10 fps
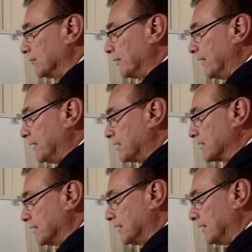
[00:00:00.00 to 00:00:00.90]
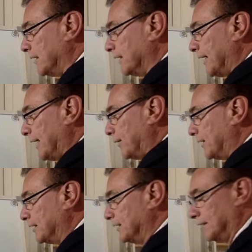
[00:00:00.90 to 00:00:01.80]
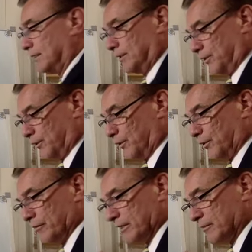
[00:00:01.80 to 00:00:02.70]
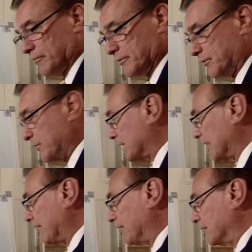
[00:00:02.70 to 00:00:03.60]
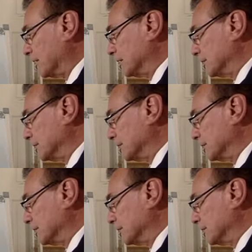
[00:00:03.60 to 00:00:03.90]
bins in an hour, or it can produce 11